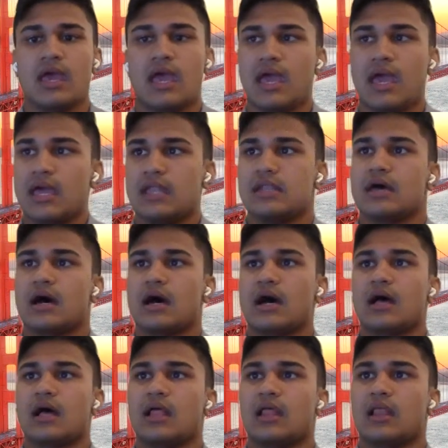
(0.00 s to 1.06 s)
and
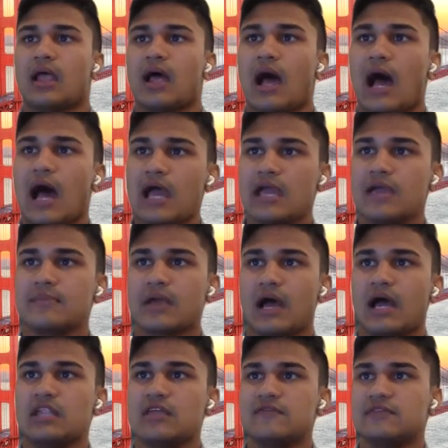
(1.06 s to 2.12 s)
I am
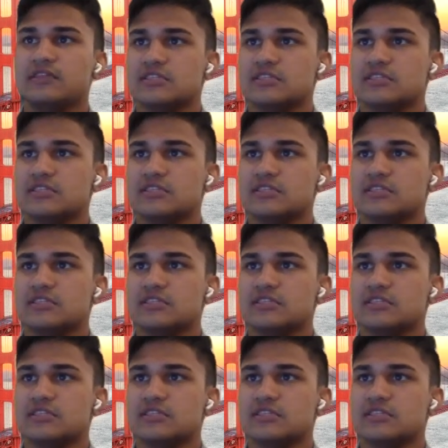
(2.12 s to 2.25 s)
kind of in